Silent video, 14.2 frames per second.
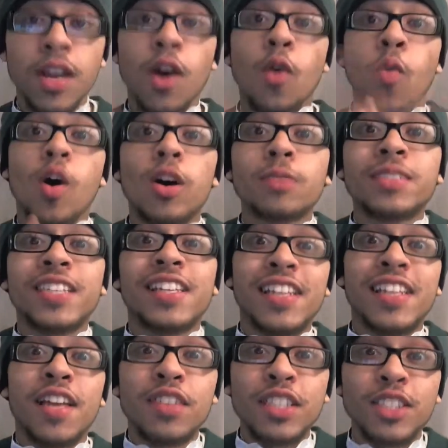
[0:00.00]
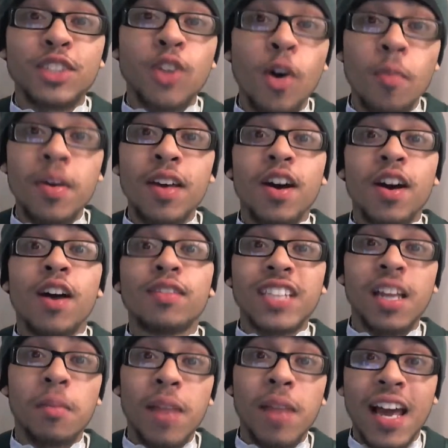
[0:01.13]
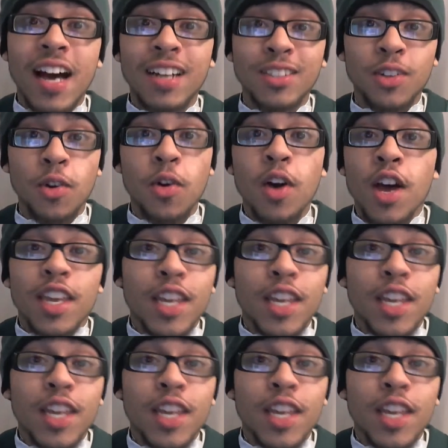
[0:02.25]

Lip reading: Welcome to the 11th installment of Em Alejandro,